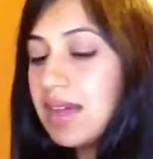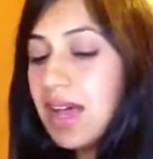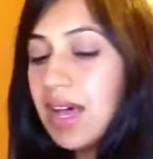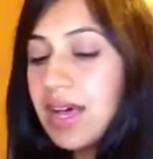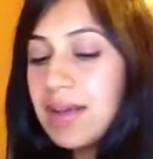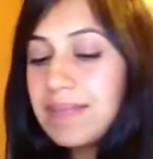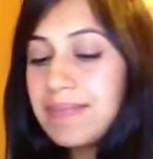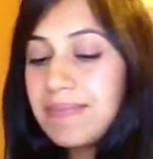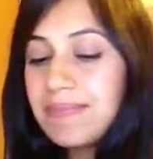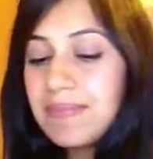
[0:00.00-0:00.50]

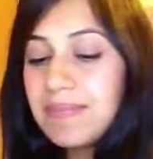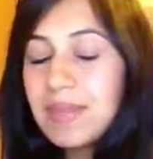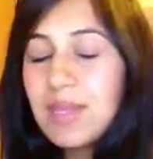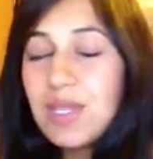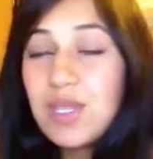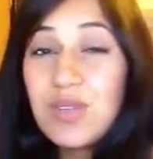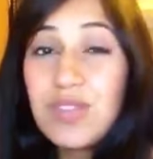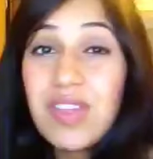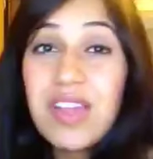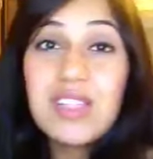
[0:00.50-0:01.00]
So
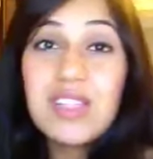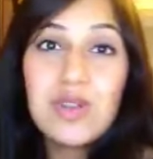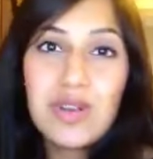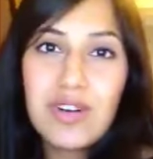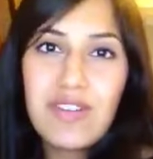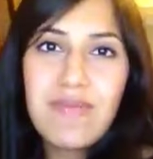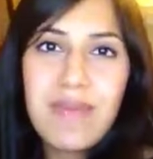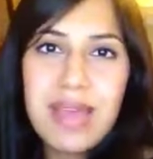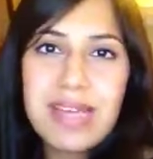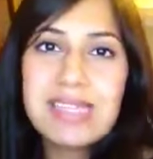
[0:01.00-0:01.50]
if that sort
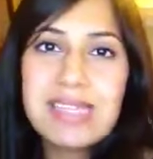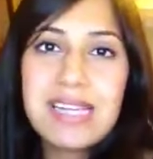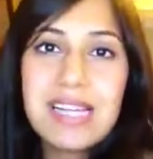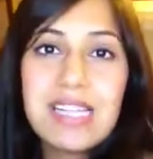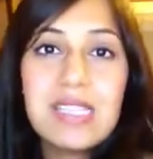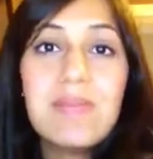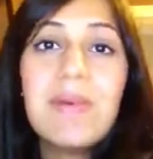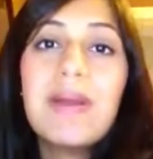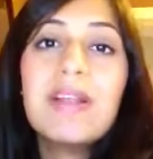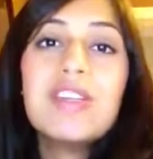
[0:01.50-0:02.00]
of makes
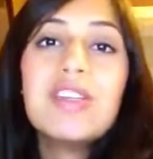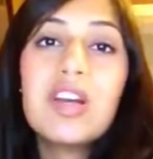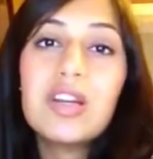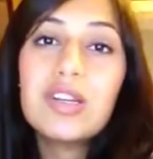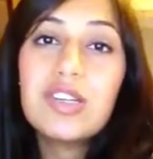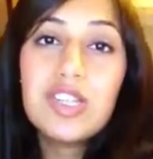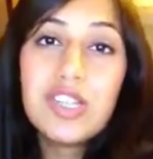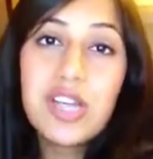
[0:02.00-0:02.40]
sense. But Dr.